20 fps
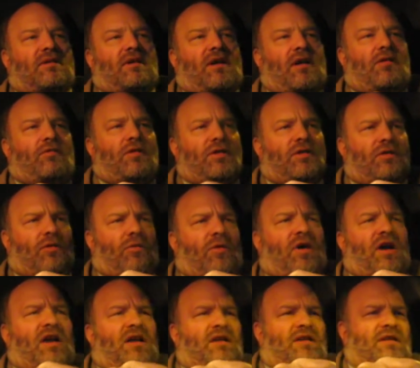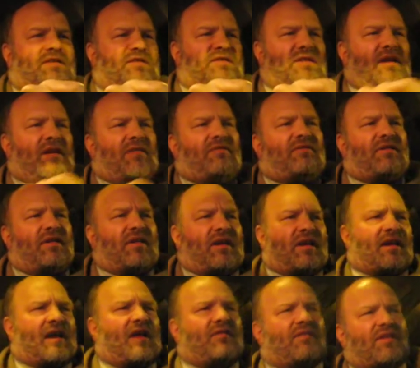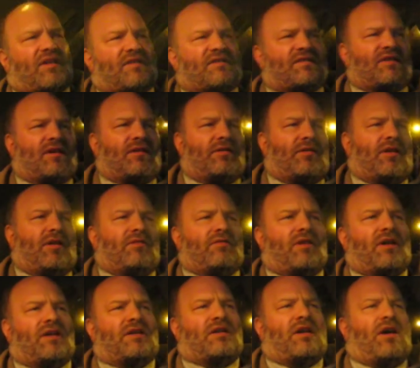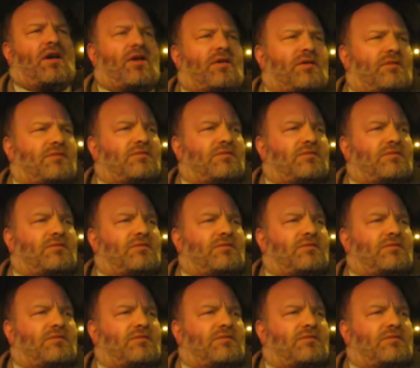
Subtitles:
I wonder why it is that I feel like having a cigarette right now.